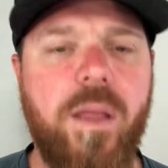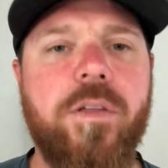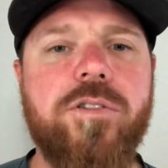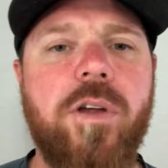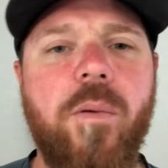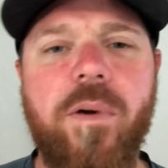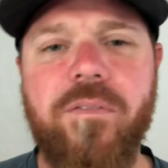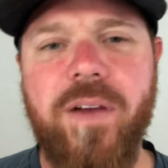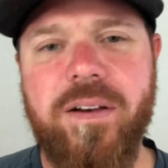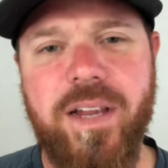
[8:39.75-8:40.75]
there's only one
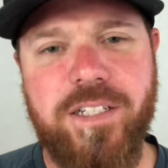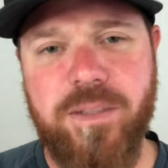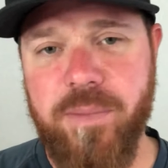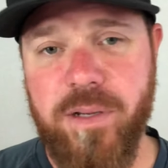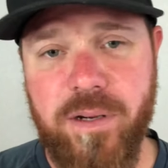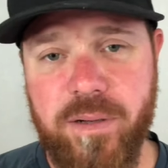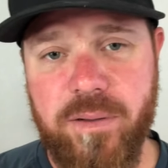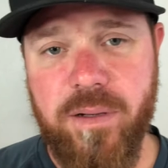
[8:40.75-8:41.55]
foundation to build on